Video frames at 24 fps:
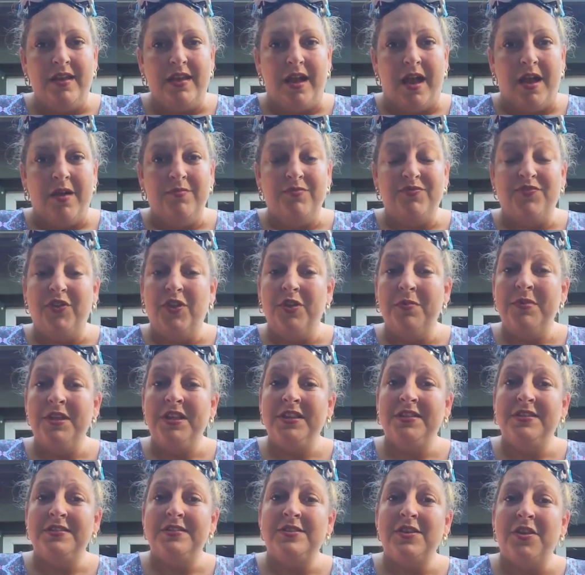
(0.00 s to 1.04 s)
I'm filming
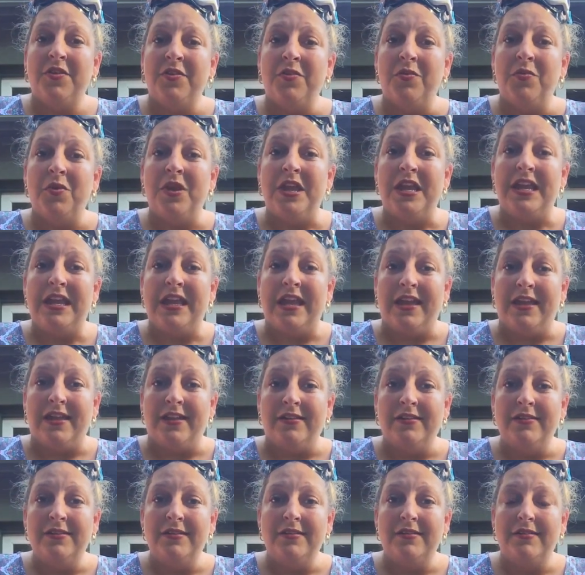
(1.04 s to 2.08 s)
this on the
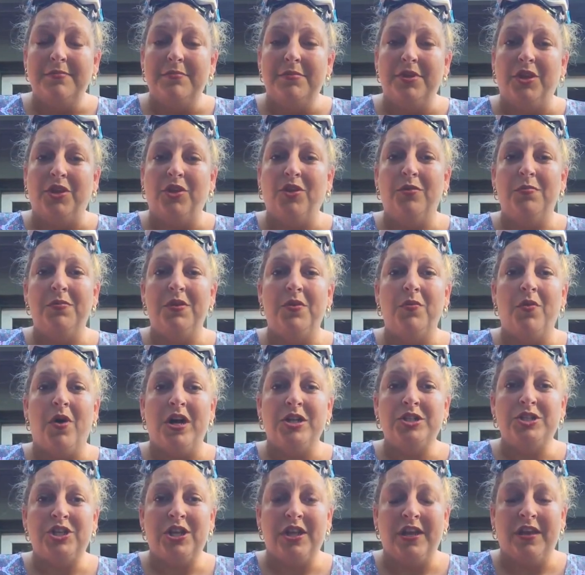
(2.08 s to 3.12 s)
weekend, but you'll be
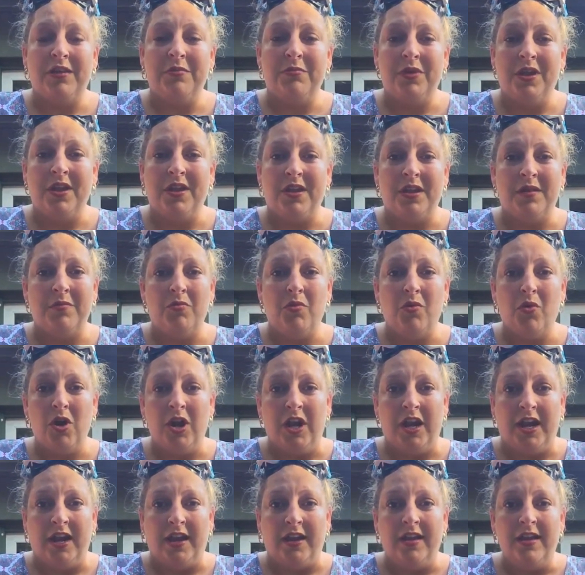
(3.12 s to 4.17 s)
watching it Monday
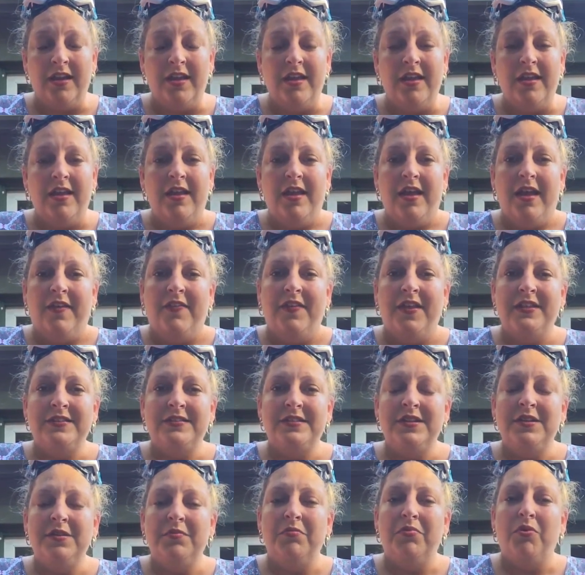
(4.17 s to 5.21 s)
morning, and that's
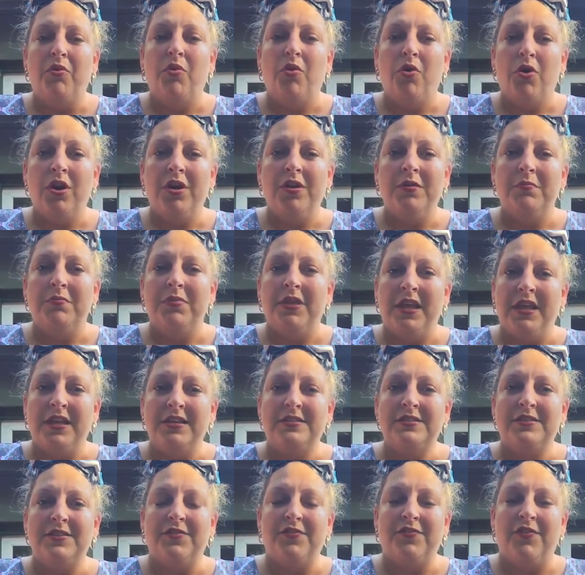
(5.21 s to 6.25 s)
an important
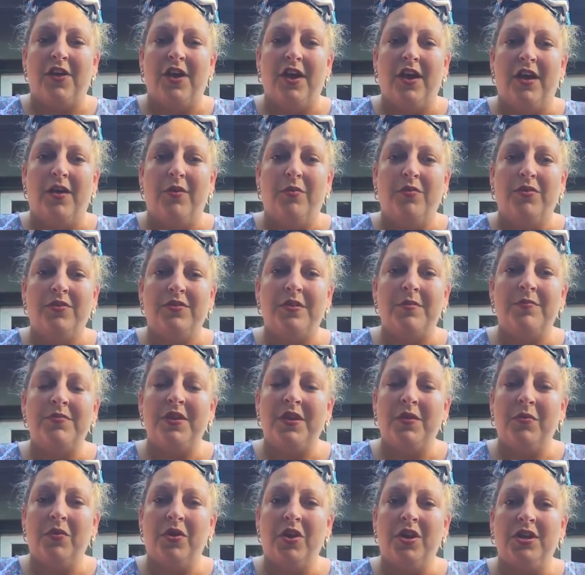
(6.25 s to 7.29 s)
piece of
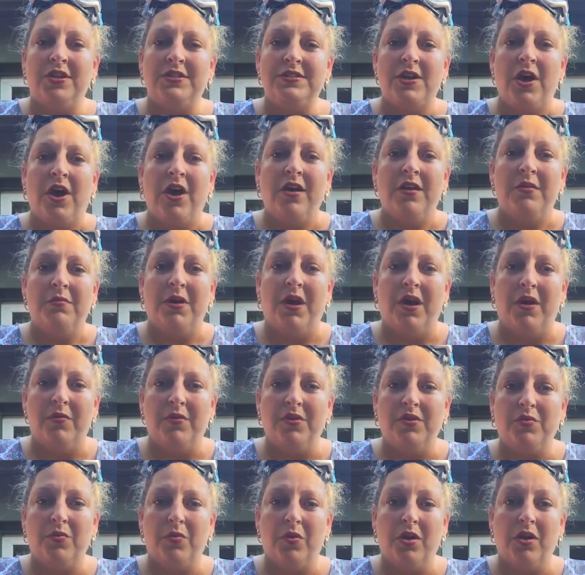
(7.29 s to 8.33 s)
something we're going to talk about
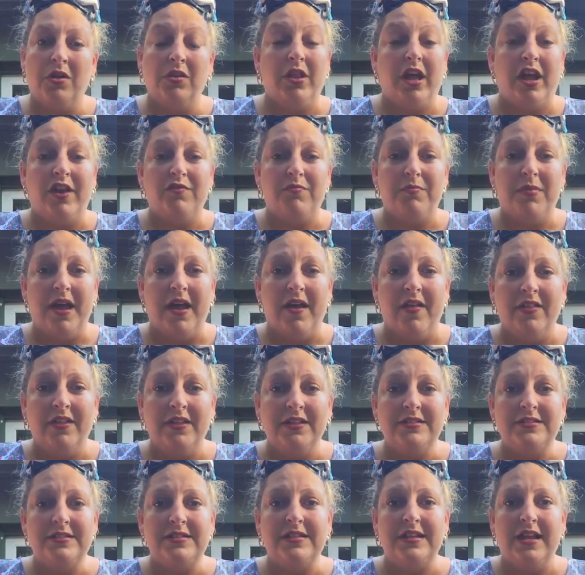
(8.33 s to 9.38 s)
with work-life
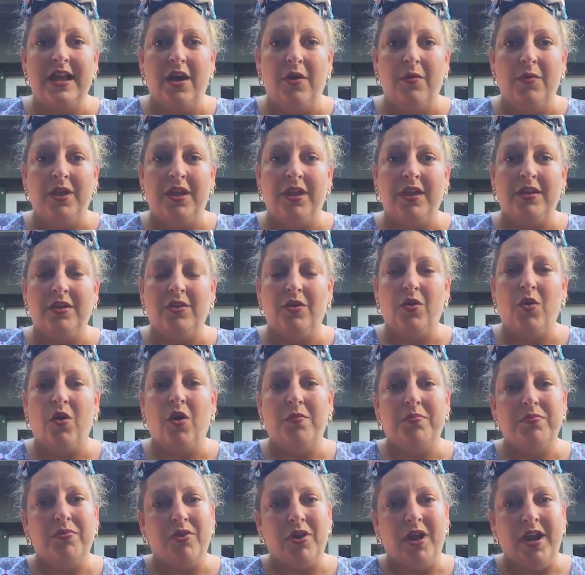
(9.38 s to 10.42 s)
balance and how we can
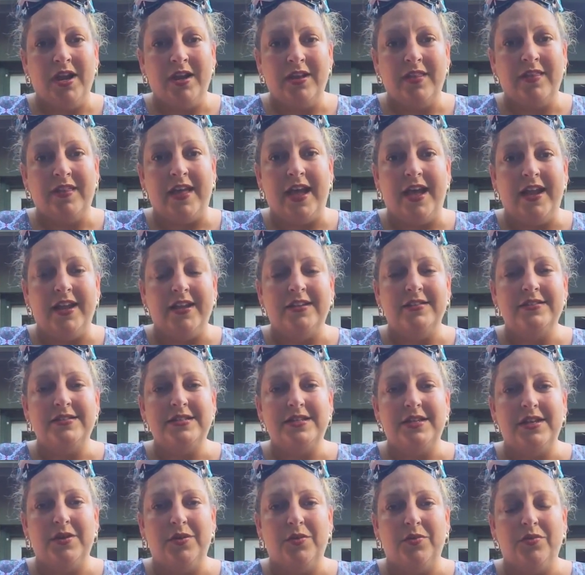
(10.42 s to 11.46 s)
incorporate that
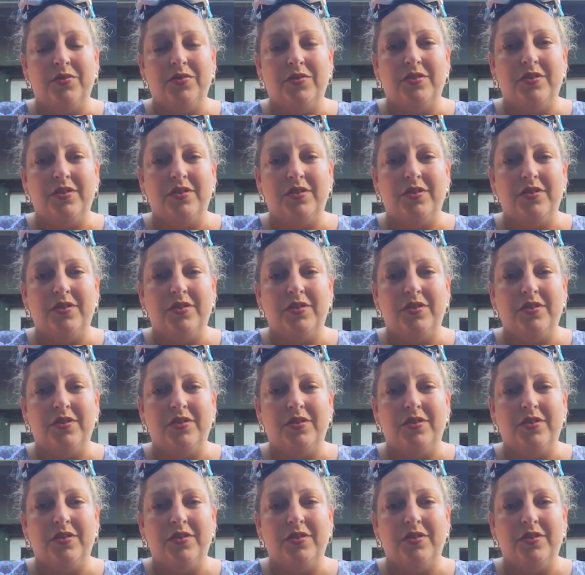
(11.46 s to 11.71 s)
into